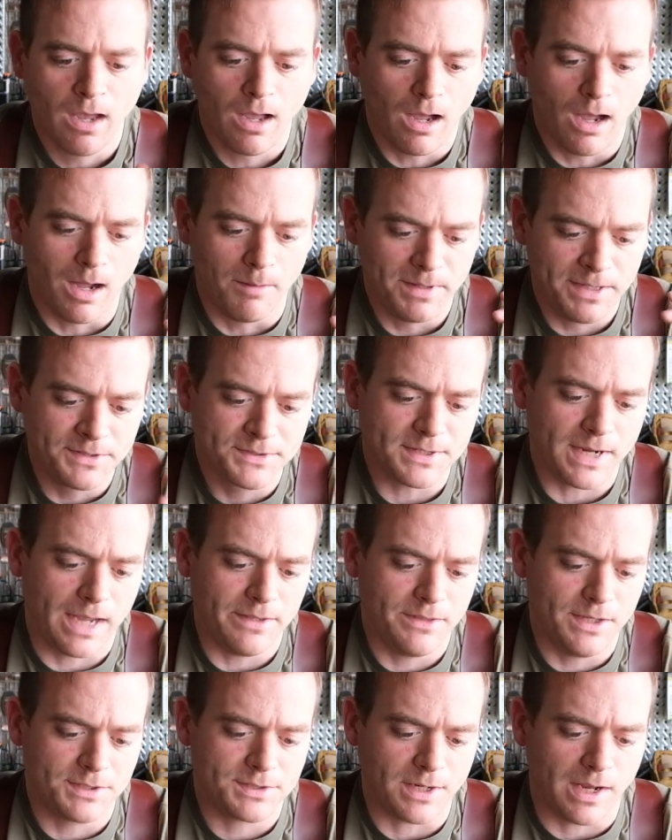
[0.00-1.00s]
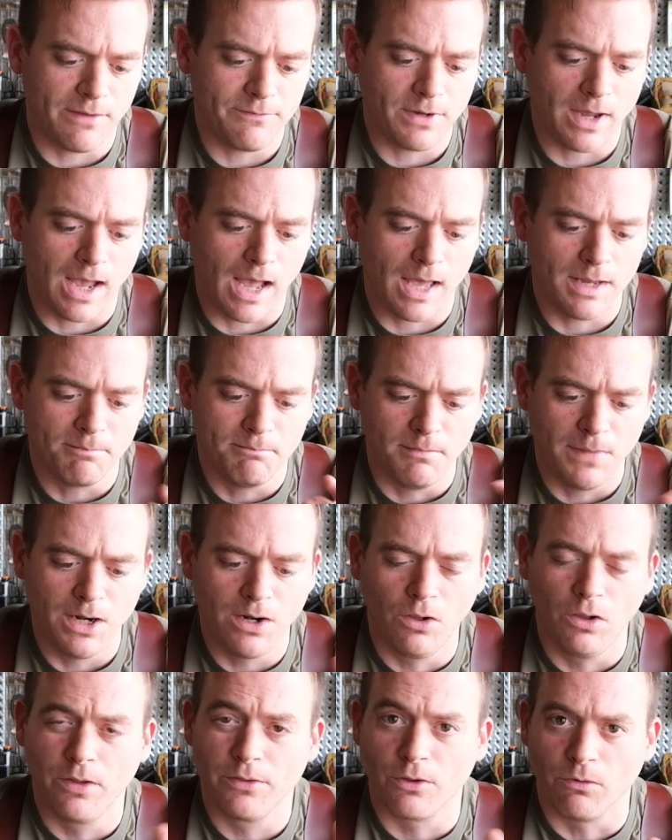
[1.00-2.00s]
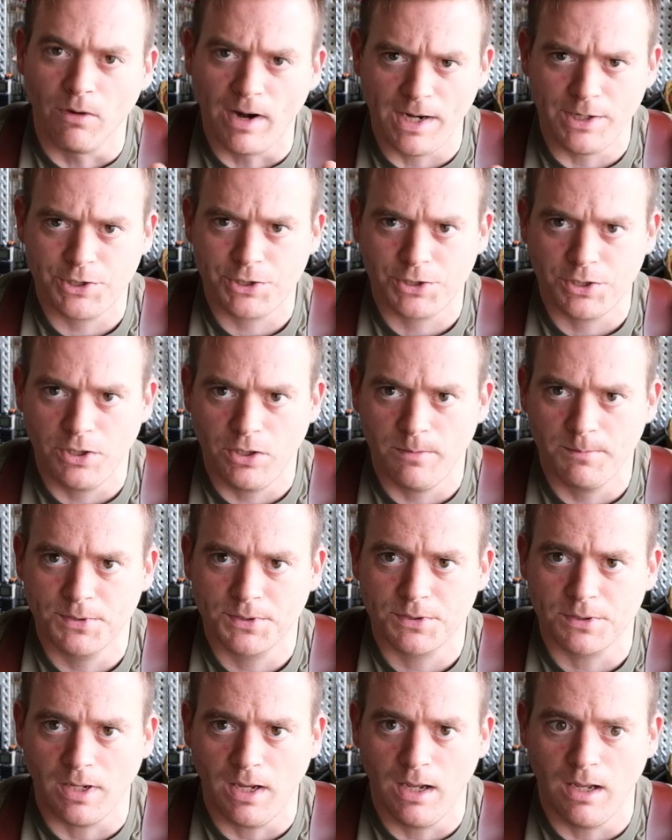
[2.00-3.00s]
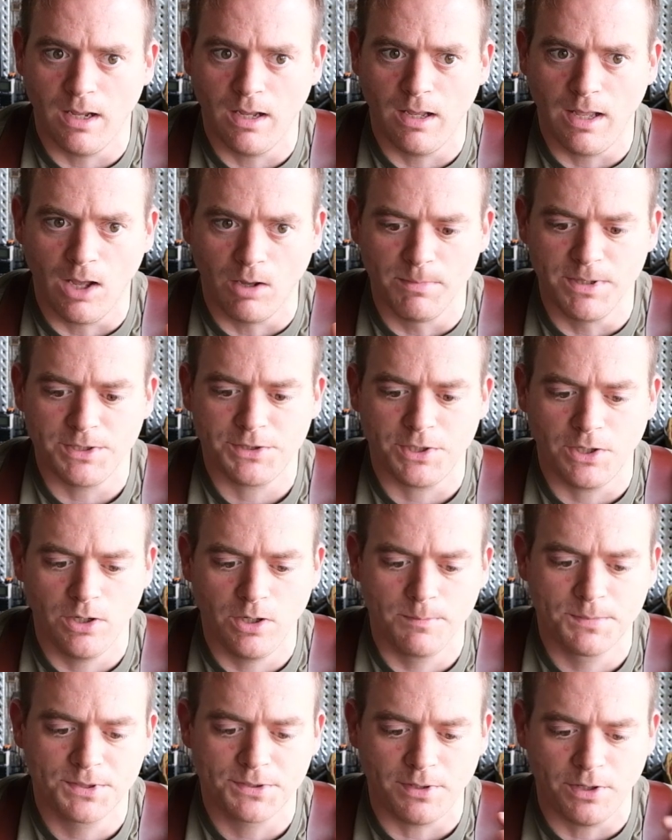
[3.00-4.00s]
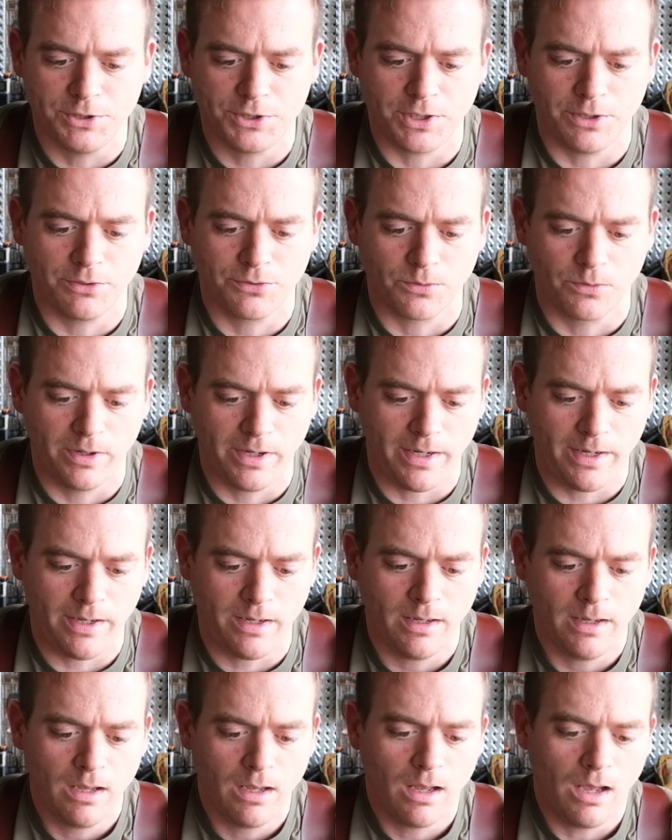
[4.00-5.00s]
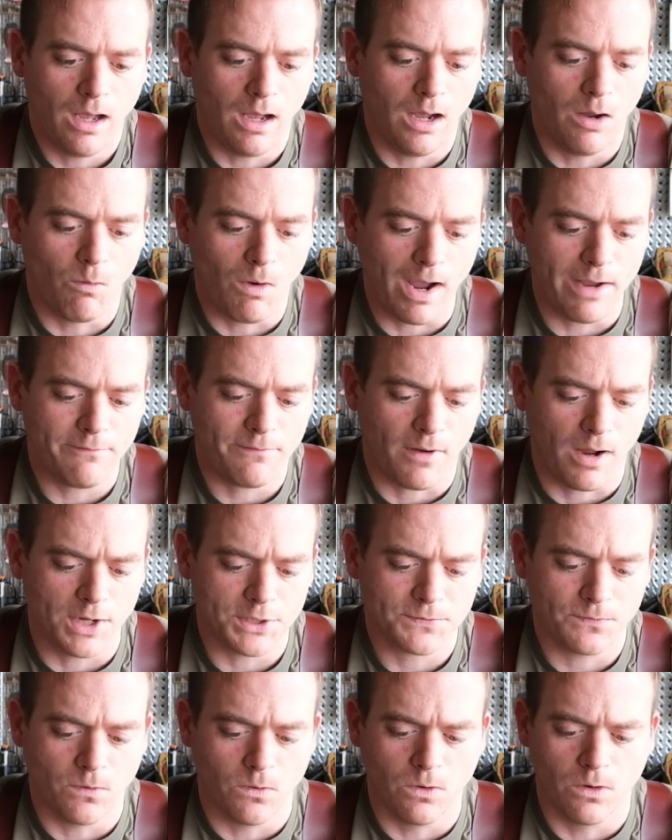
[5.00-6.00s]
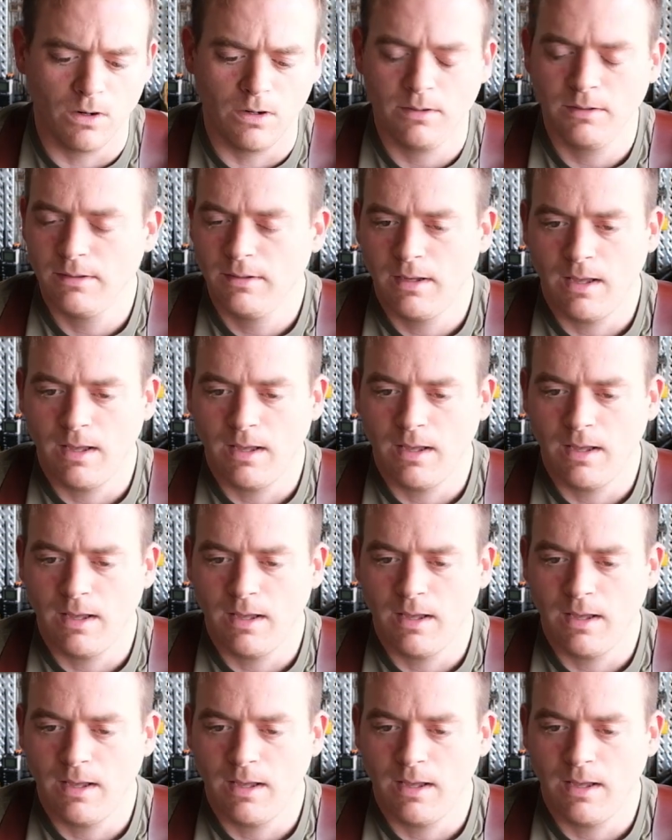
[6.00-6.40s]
Inside this, I've got middle of the range tubes, elbit tubes. They're Gen 3, white phosphor.